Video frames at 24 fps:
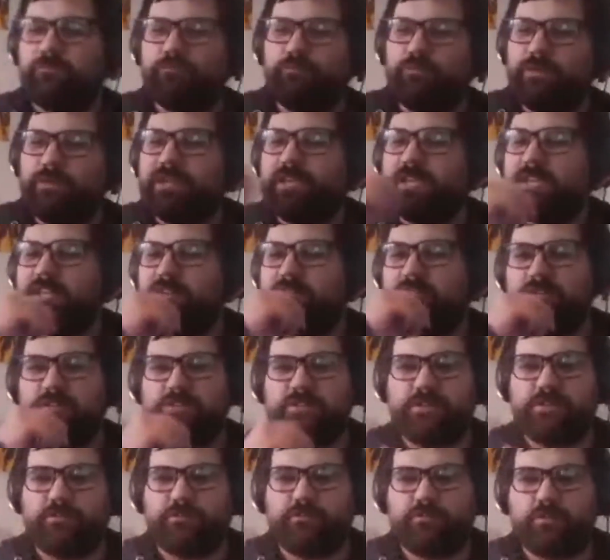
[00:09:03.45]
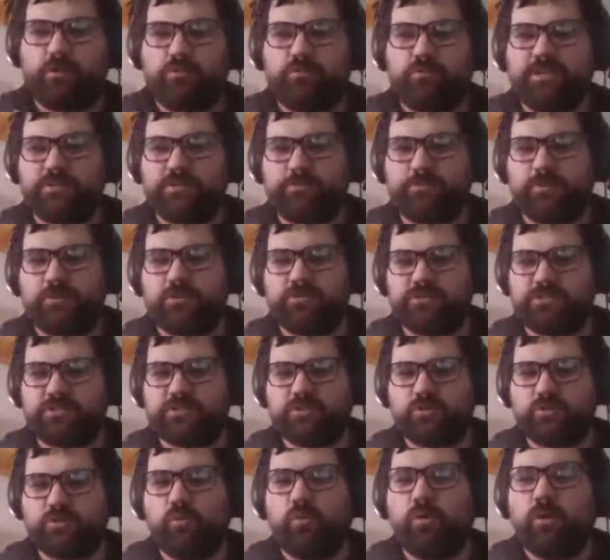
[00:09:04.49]
We get it in a few weeks because of
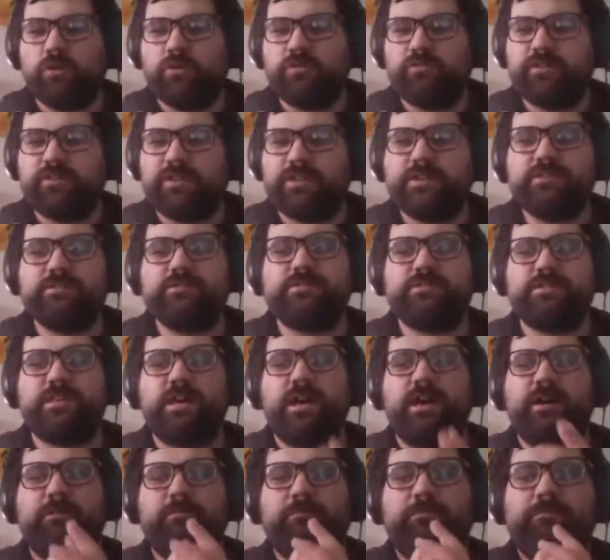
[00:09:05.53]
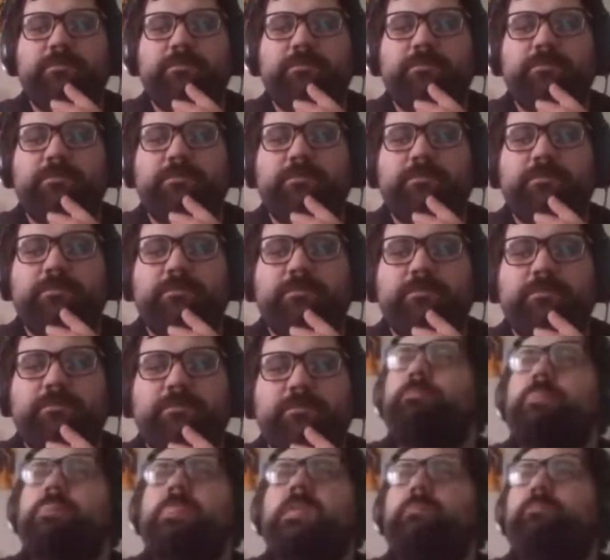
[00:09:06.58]
school holidays.
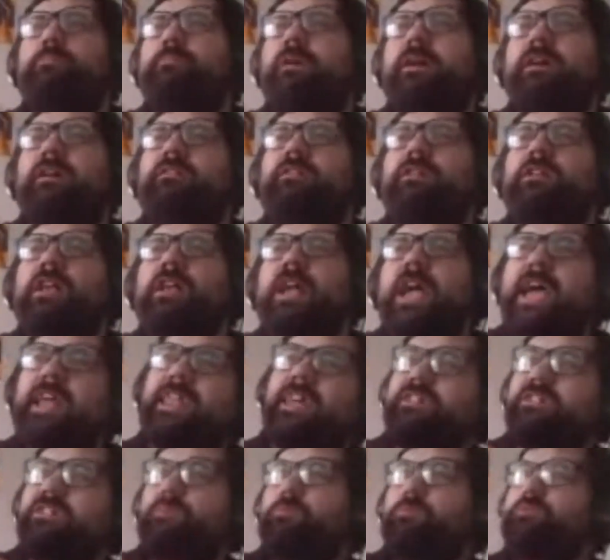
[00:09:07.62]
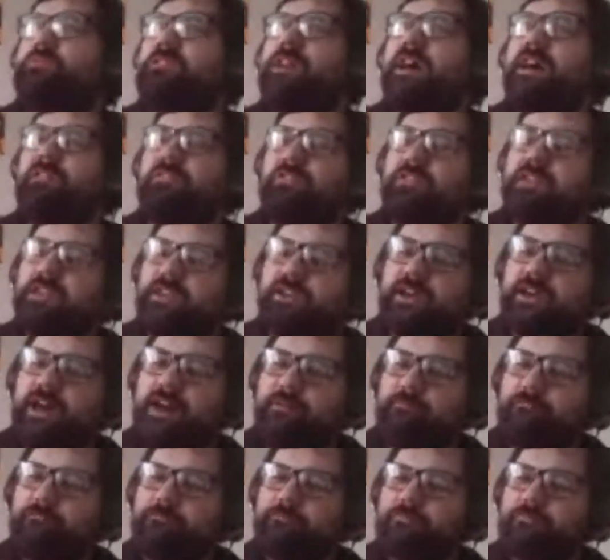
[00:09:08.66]
But and actually we'll start there.
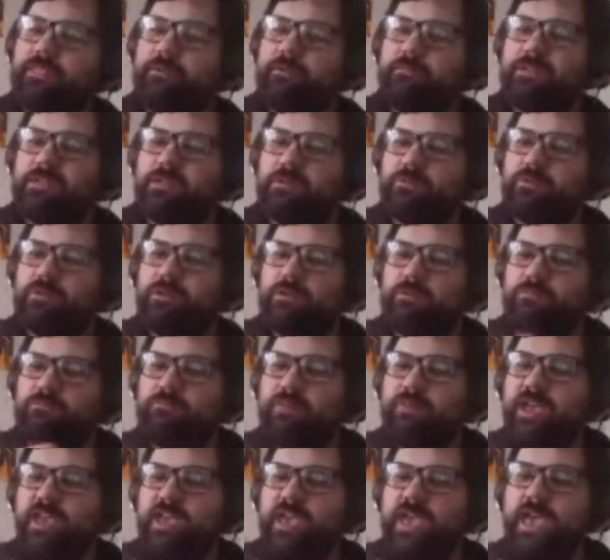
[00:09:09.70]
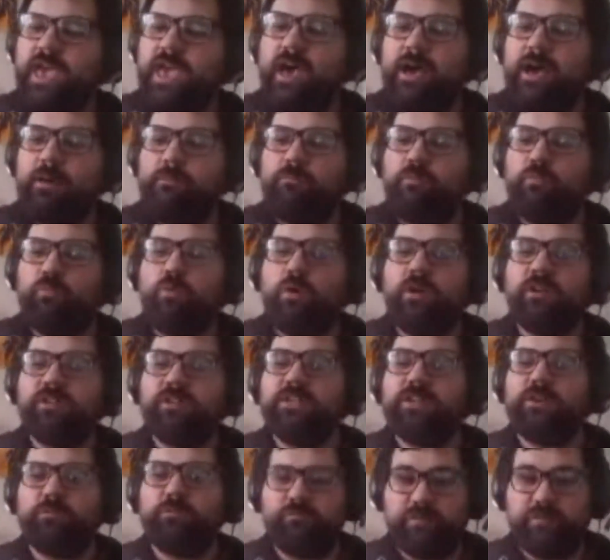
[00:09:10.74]
Matt, what are
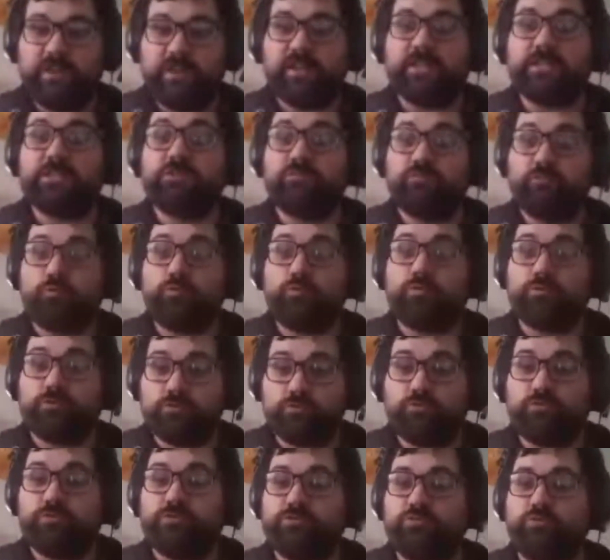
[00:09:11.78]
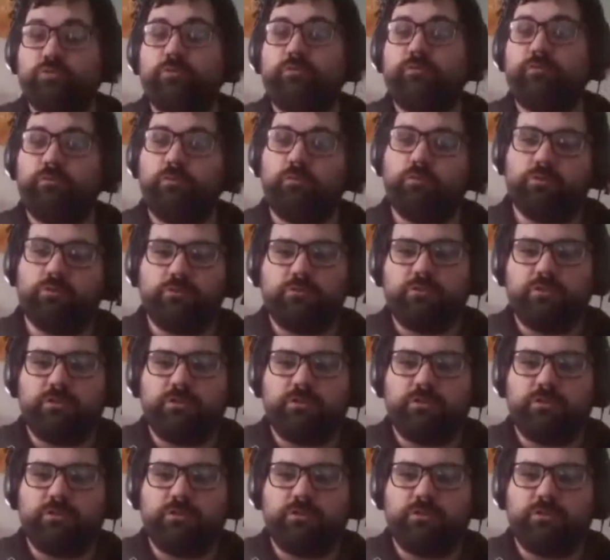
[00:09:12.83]
your feelings for Toy Story 4?